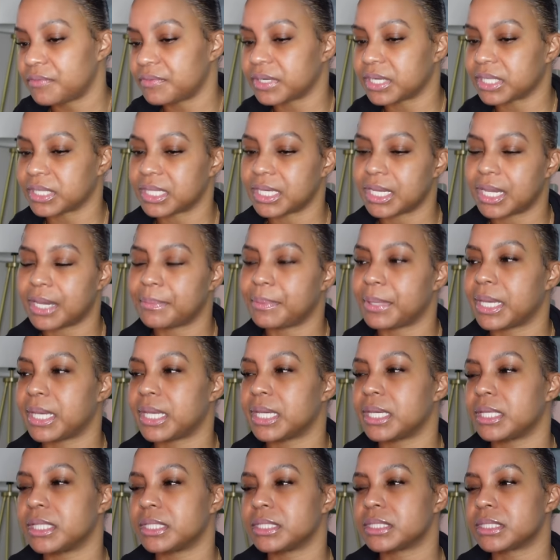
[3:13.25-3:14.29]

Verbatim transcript: And I think I paid